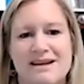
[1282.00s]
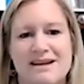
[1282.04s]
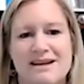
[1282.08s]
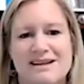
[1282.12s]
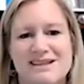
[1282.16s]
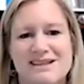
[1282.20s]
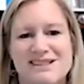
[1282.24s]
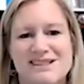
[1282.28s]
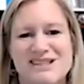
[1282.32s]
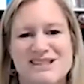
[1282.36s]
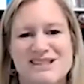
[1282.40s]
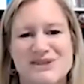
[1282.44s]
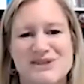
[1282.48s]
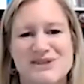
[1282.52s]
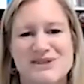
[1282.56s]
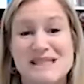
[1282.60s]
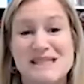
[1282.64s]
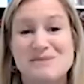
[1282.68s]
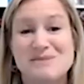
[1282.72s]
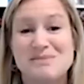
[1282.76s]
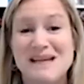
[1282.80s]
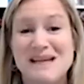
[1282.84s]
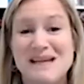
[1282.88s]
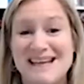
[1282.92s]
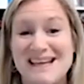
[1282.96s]
So
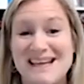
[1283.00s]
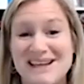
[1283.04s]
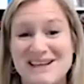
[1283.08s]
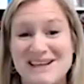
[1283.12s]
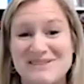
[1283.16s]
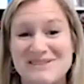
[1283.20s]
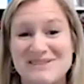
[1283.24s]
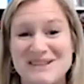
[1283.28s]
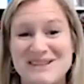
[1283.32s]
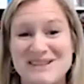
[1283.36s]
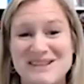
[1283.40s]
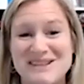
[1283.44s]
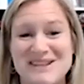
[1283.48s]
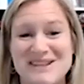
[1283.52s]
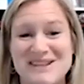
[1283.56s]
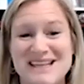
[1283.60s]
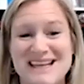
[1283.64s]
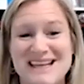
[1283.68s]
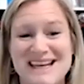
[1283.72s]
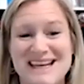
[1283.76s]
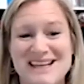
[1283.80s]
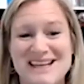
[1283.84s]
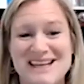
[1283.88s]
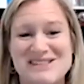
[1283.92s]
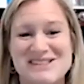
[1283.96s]
speaking of
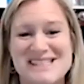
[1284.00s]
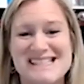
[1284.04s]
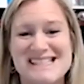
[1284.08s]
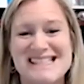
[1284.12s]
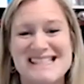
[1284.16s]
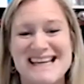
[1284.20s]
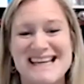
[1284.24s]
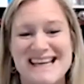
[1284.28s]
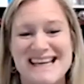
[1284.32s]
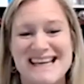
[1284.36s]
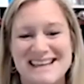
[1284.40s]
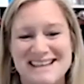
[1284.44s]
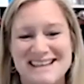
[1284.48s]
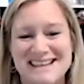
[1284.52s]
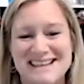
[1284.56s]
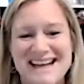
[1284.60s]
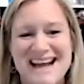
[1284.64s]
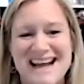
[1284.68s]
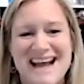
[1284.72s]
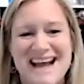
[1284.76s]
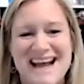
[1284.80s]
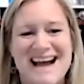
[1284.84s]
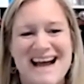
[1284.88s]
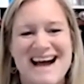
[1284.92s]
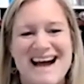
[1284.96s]
looking at your skin,
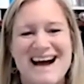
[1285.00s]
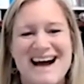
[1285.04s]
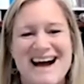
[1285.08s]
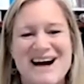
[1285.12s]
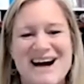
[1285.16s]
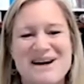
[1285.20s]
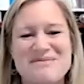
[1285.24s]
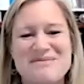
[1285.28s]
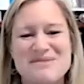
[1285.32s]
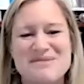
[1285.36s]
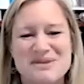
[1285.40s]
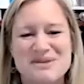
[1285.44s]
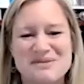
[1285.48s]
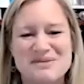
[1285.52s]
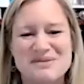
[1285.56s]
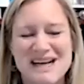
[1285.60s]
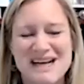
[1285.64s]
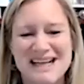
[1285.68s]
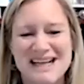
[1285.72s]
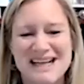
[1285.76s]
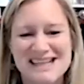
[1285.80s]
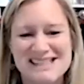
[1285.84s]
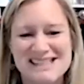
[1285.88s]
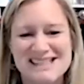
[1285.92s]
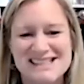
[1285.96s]
the
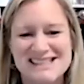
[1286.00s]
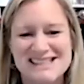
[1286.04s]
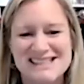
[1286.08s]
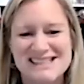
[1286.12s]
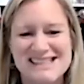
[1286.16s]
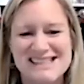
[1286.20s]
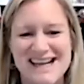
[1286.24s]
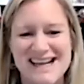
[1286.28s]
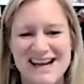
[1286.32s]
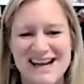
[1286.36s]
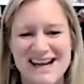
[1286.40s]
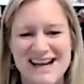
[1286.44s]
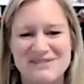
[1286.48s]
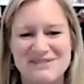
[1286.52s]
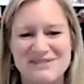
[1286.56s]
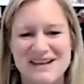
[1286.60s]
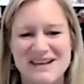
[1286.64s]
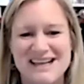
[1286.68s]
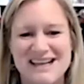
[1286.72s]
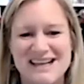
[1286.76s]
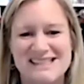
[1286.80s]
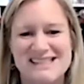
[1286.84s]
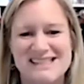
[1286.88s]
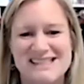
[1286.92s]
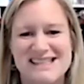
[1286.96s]
radiation side
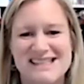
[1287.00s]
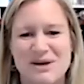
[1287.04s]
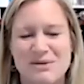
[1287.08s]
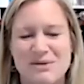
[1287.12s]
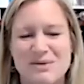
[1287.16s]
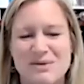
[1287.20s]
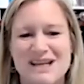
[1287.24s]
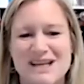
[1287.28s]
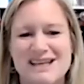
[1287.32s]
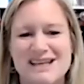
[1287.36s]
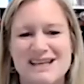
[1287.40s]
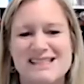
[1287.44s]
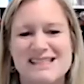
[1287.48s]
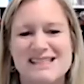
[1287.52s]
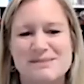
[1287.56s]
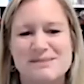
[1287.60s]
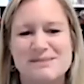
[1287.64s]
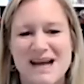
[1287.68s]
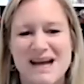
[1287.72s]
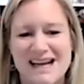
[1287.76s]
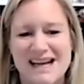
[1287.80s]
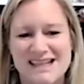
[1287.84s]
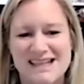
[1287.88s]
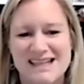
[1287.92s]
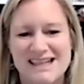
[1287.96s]
effects that we
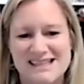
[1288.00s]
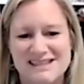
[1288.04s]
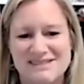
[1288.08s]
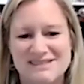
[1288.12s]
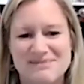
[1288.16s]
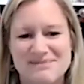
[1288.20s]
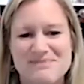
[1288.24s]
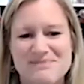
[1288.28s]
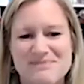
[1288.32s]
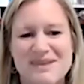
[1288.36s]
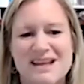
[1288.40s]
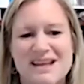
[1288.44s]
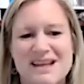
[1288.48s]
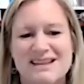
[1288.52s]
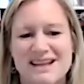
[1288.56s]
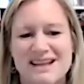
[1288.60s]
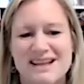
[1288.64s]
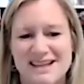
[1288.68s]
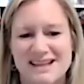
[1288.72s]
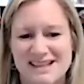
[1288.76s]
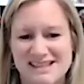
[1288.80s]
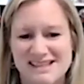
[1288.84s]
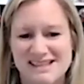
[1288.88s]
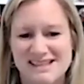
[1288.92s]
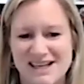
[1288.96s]
expect,
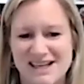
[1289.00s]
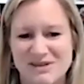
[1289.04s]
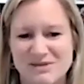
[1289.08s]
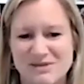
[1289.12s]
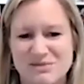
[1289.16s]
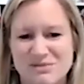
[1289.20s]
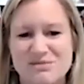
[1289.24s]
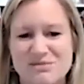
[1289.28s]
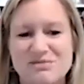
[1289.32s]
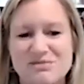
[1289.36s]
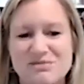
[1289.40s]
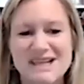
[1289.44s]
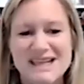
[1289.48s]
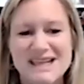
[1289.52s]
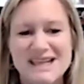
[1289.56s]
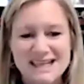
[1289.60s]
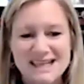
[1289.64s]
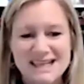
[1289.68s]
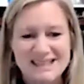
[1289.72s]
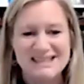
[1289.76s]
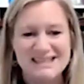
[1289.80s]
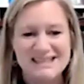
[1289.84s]
like I said, really